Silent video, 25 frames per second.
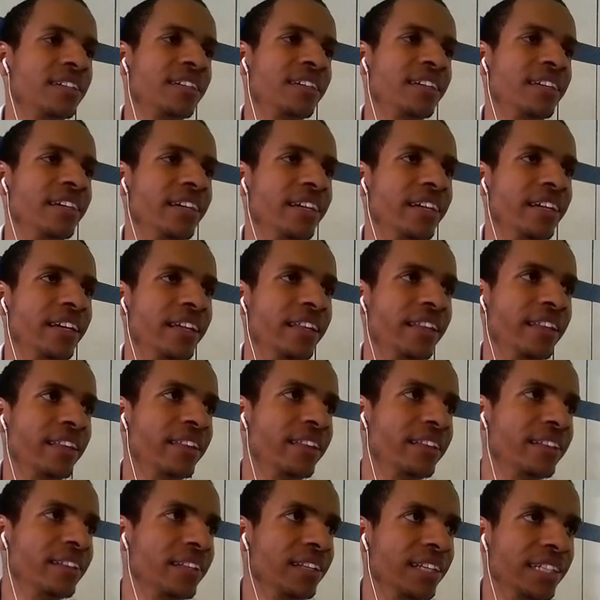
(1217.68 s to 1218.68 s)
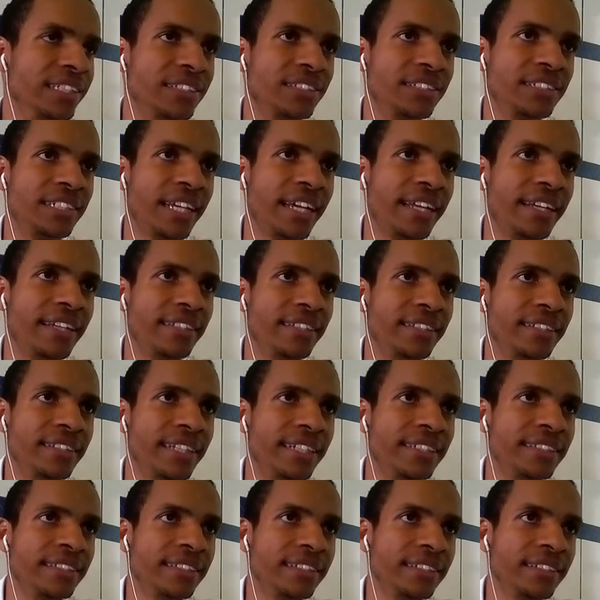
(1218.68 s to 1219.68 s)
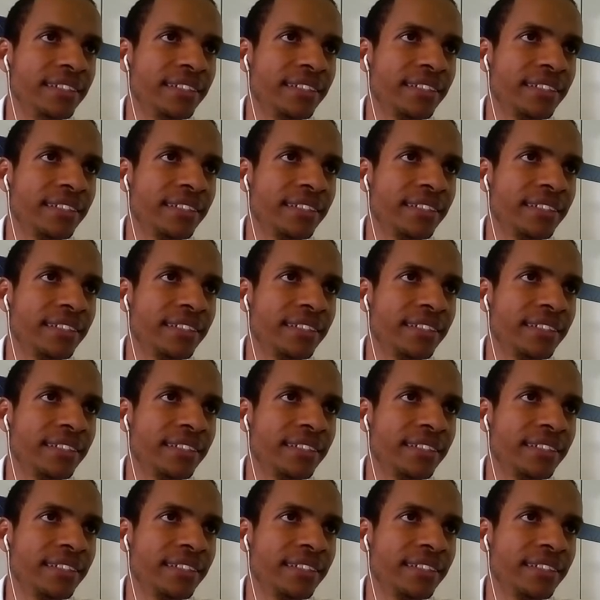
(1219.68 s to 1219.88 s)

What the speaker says: and let's test it.